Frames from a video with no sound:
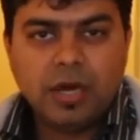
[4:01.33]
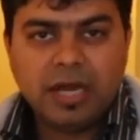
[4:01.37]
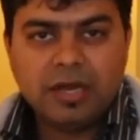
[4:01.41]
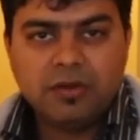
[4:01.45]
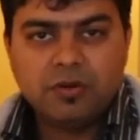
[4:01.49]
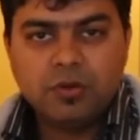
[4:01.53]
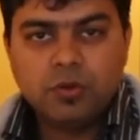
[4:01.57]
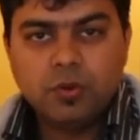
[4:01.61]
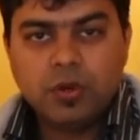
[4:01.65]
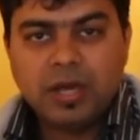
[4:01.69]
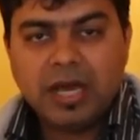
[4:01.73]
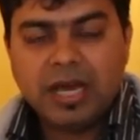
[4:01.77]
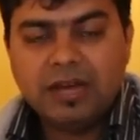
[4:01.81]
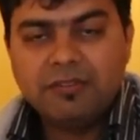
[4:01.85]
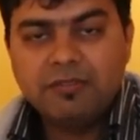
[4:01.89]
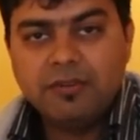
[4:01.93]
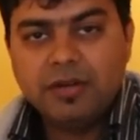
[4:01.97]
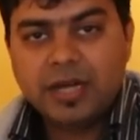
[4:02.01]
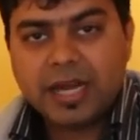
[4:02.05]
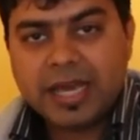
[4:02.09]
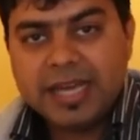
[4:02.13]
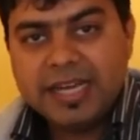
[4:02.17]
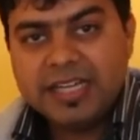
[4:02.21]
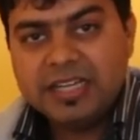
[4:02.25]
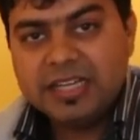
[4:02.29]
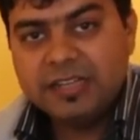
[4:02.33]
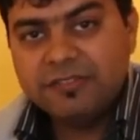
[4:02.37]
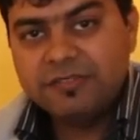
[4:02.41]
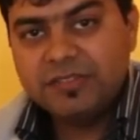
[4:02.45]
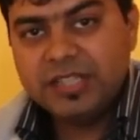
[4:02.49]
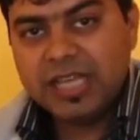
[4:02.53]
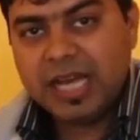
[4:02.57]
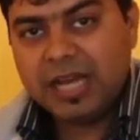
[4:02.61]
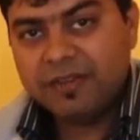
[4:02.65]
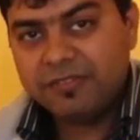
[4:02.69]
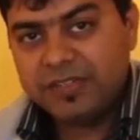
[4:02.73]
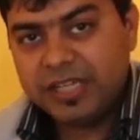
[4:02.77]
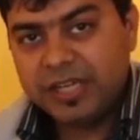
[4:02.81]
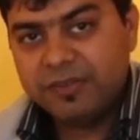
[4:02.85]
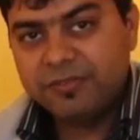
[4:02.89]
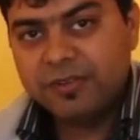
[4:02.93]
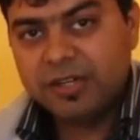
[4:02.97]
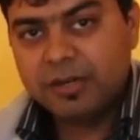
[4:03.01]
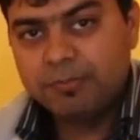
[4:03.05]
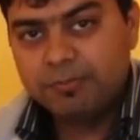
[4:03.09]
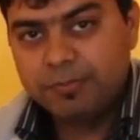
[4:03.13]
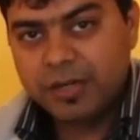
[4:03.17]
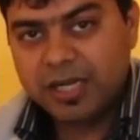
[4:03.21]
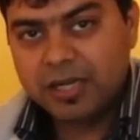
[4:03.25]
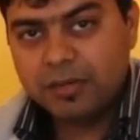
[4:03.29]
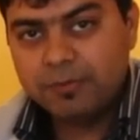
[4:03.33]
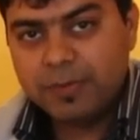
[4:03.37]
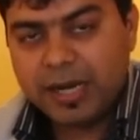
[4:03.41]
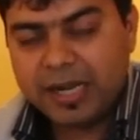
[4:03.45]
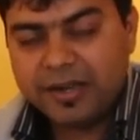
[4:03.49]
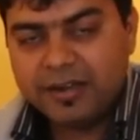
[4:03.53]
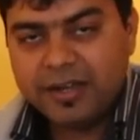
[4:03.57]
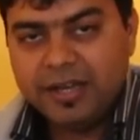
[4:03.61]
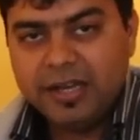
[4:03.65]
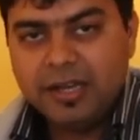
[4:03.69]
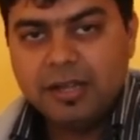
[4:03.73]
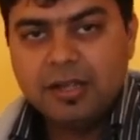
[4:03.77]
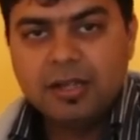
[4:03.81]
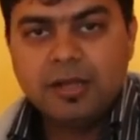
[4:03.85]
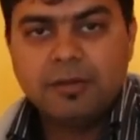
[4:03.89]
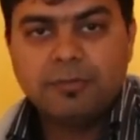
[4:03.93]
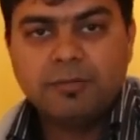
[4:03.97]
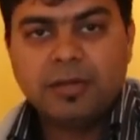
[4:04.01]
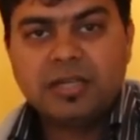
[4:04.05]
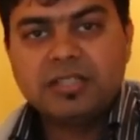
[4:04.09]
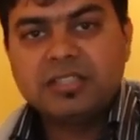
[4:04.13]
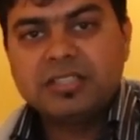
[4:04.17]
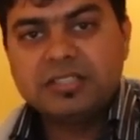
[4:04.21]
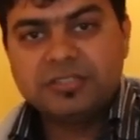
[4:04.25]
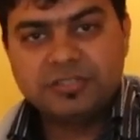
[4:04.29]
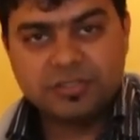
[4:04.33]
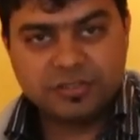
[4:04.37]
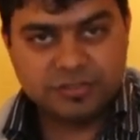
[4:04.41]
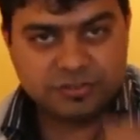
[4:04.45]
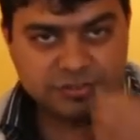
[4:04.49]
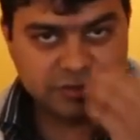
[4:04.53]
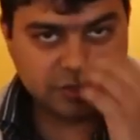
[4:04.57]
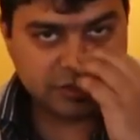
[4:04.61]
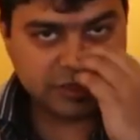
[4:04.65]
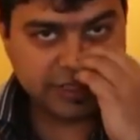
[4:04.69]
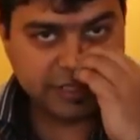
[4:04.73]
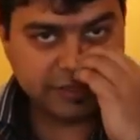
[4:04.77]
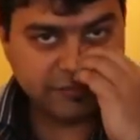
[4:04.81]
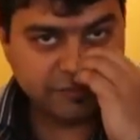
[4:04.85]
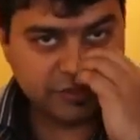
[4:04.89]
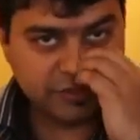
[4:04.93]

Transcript: I could have liked if they have given a bigger battery, but this is the thing